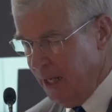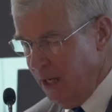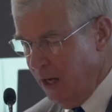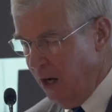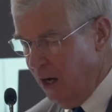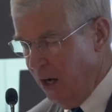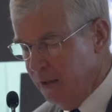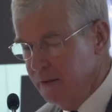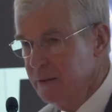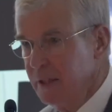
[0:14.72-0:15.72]

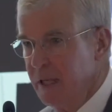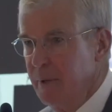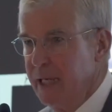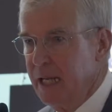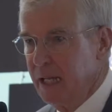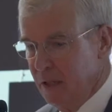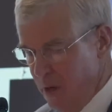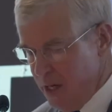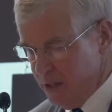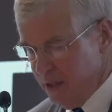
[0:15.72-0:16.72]
all Mandela
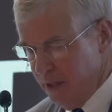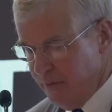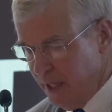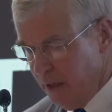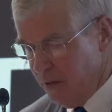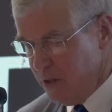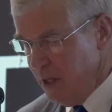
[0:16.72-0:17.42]
Washington Fellows.